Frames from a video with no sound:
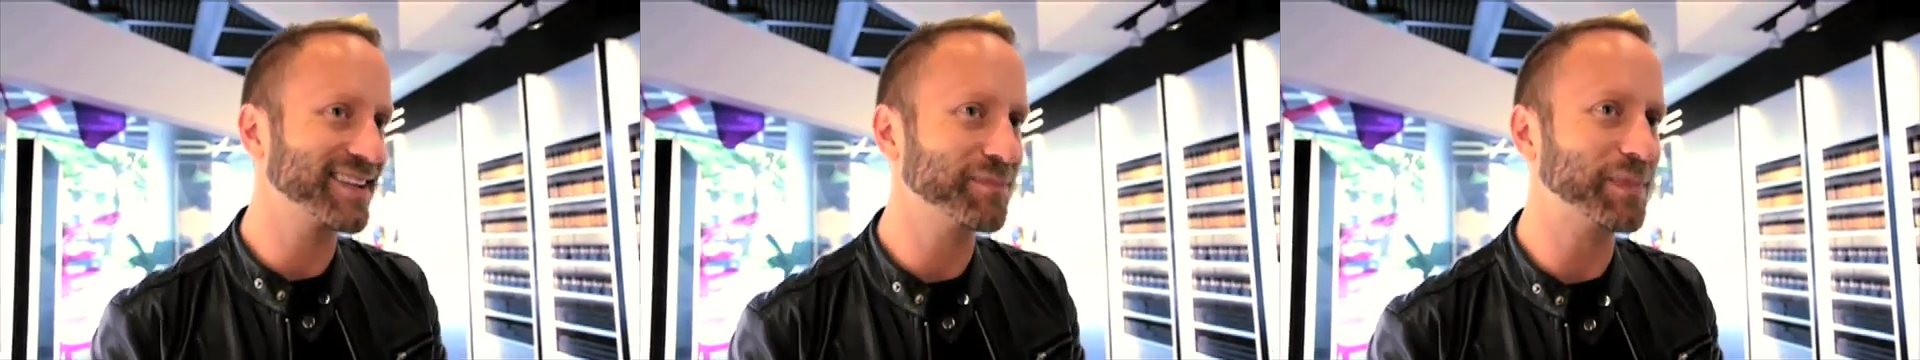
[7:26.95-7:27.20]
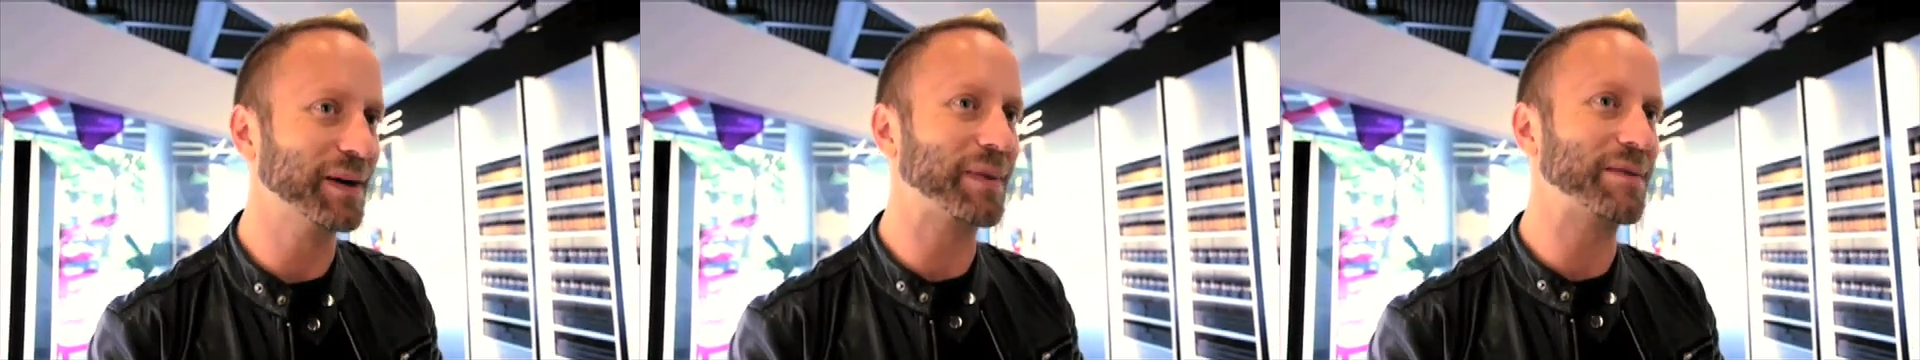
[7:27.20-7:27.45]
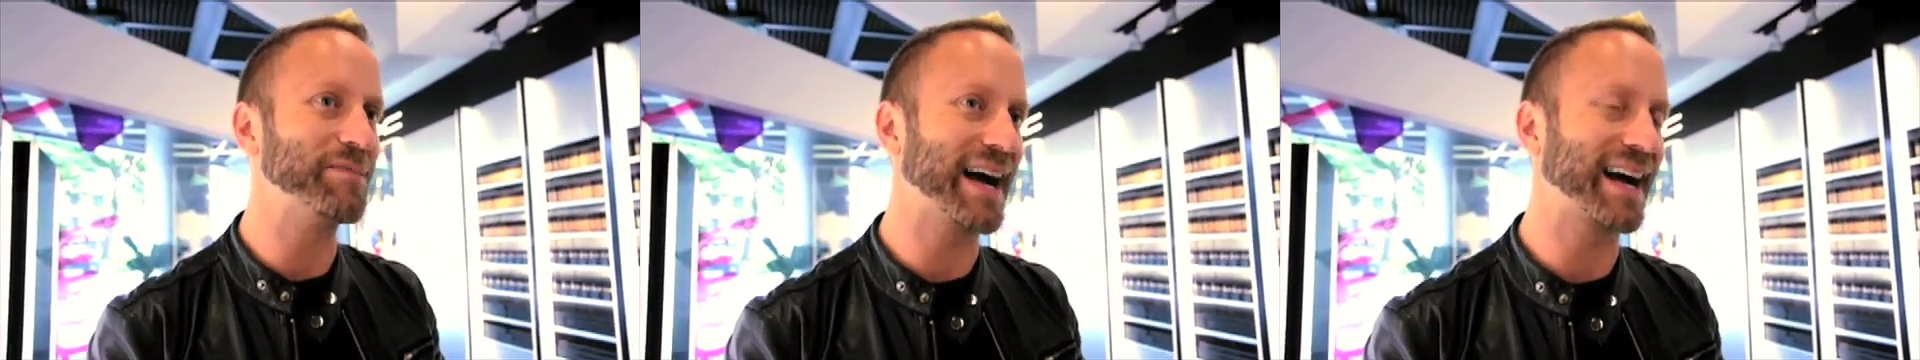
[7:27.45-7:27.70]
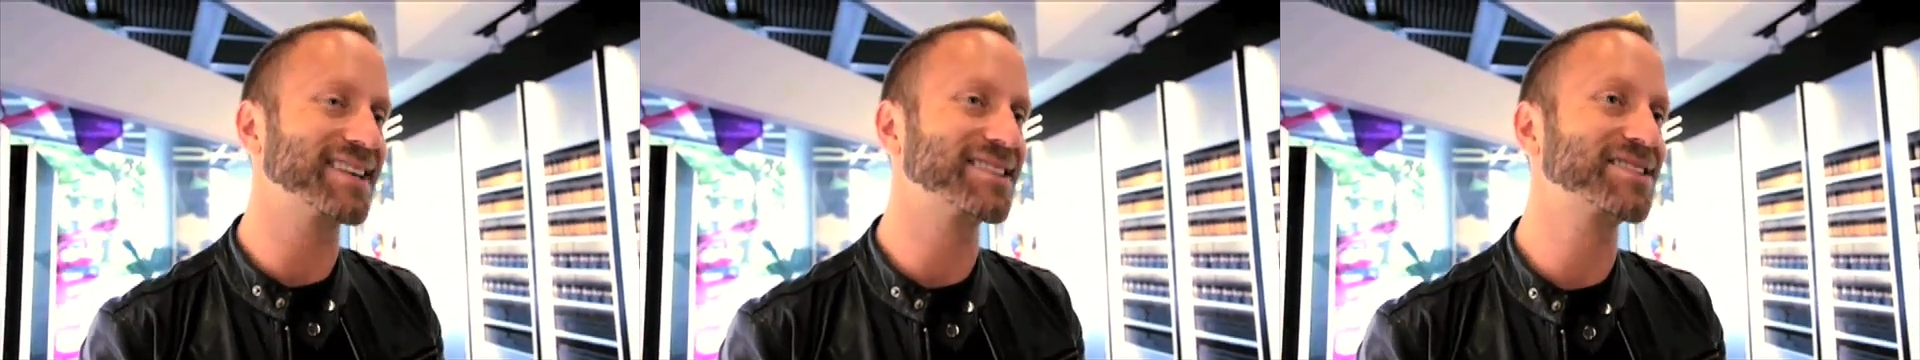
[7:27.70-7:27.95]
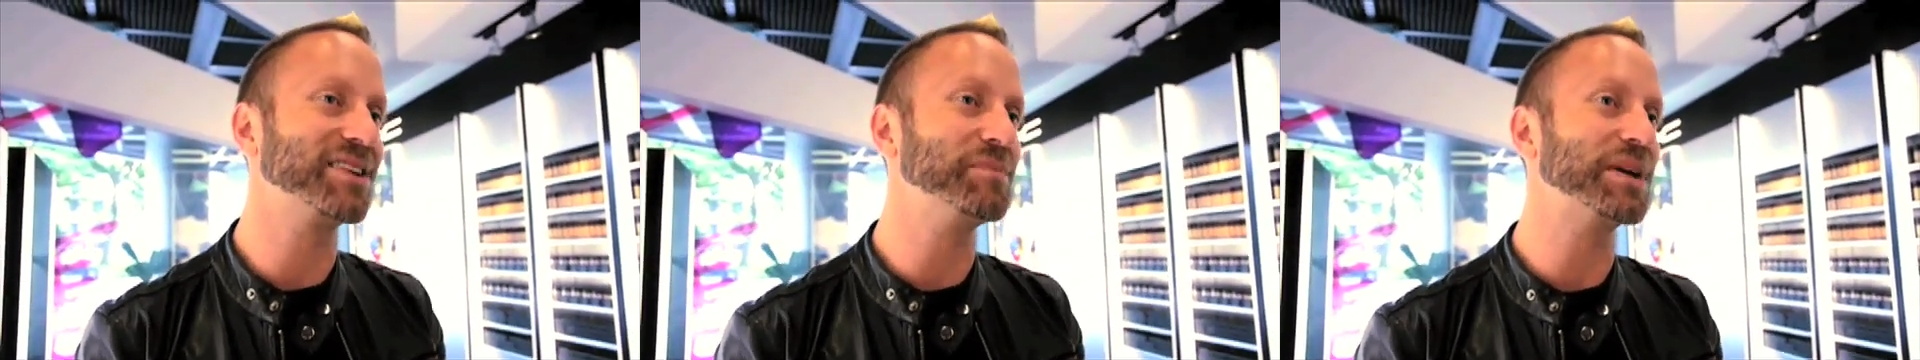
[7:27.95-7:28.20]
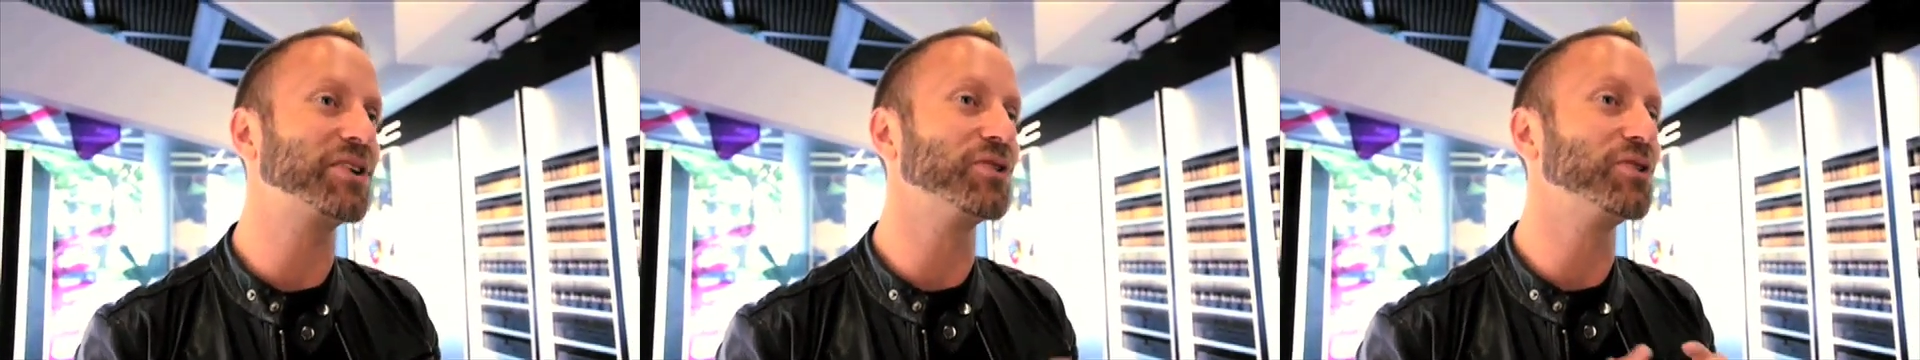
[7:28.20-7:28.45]
but by M.A.C is going to be
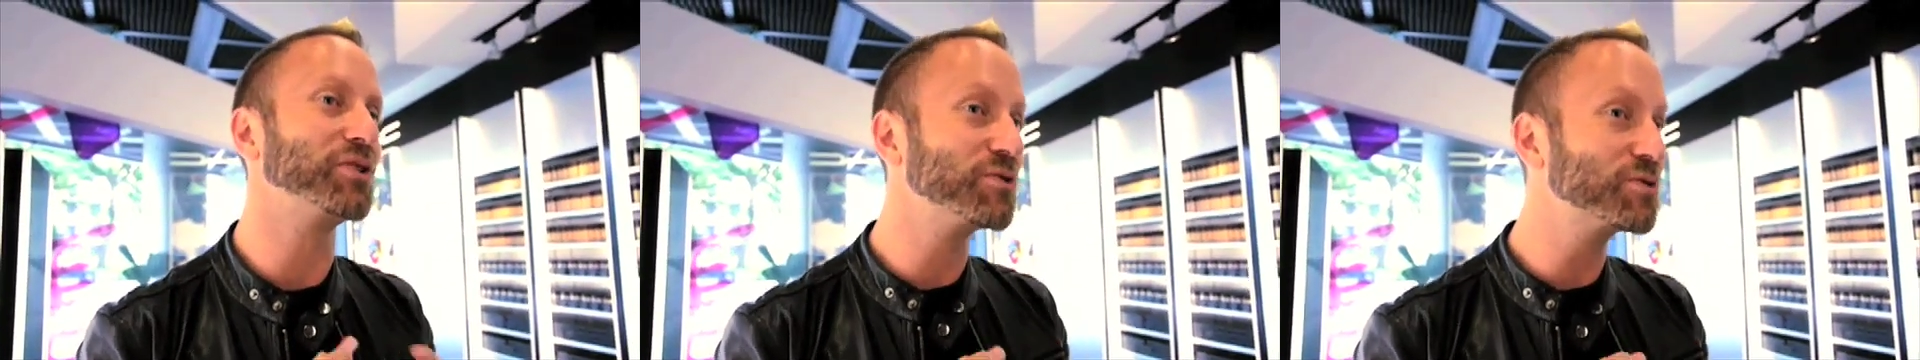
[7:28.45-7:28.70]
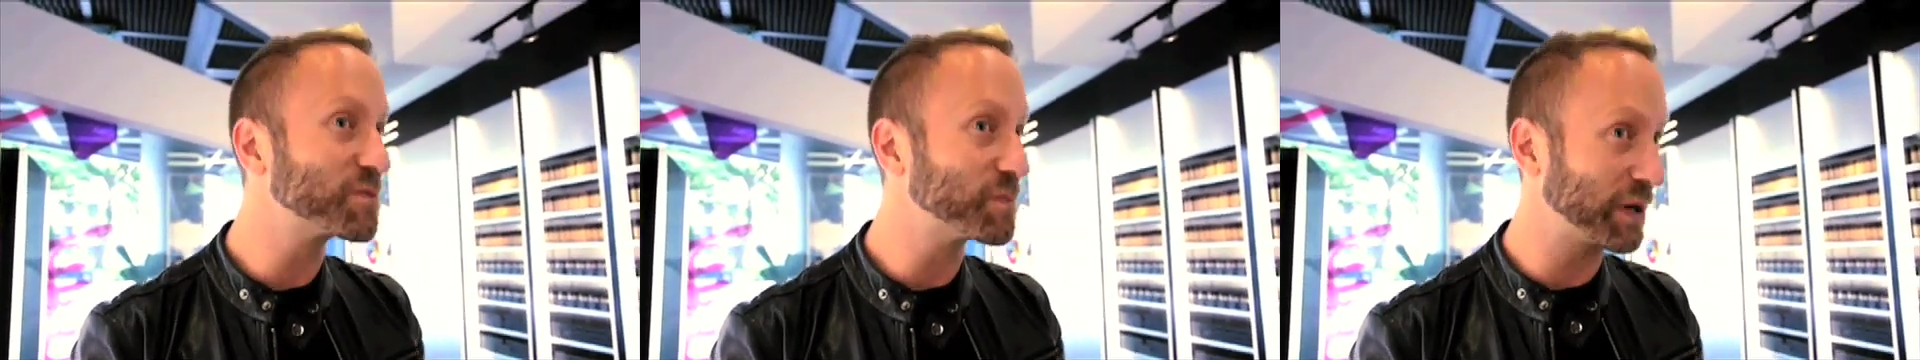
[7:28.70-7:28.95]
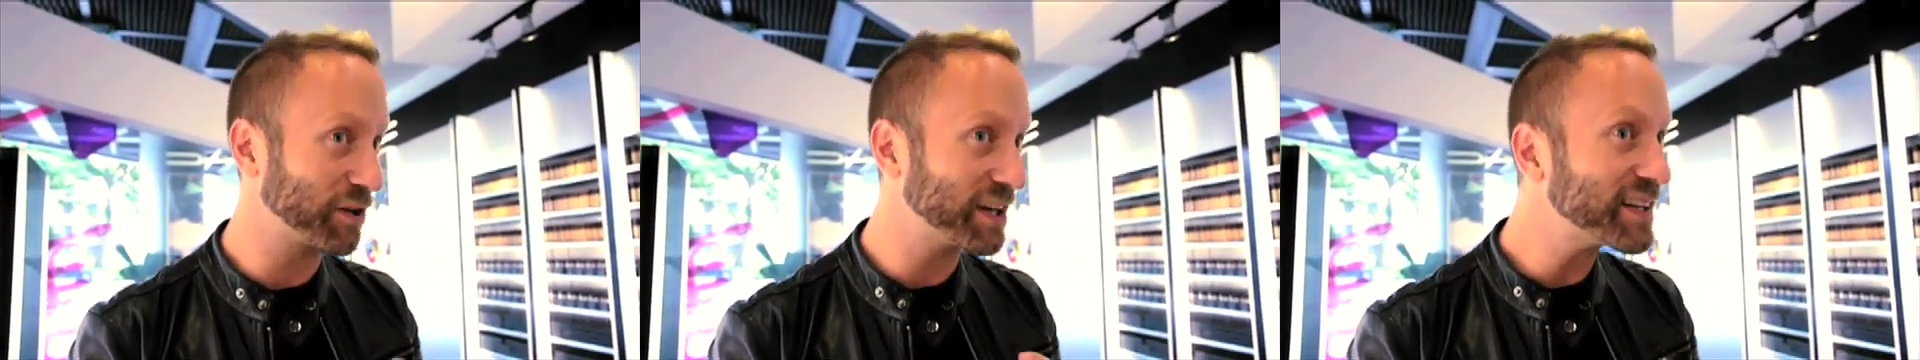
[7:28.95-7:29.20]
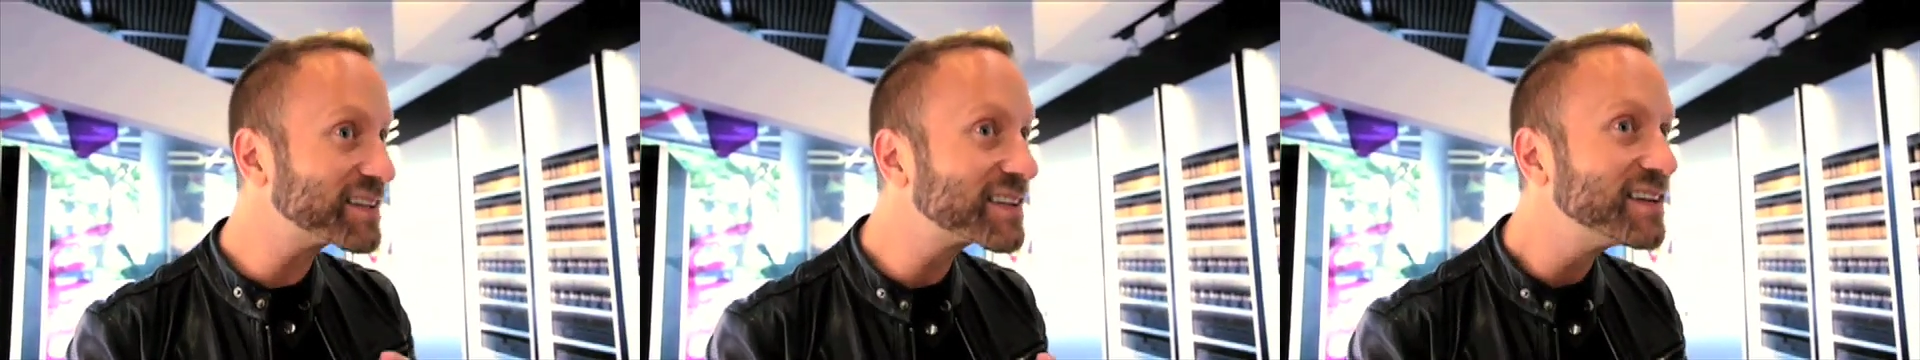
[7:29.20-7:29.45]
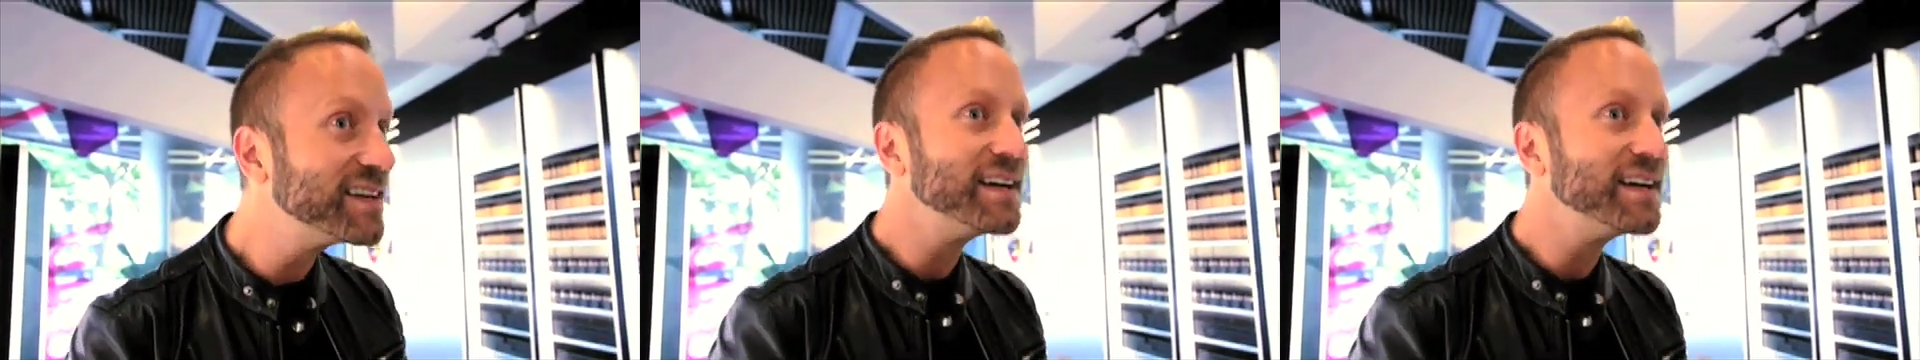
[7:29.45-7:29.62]
called New Spirit.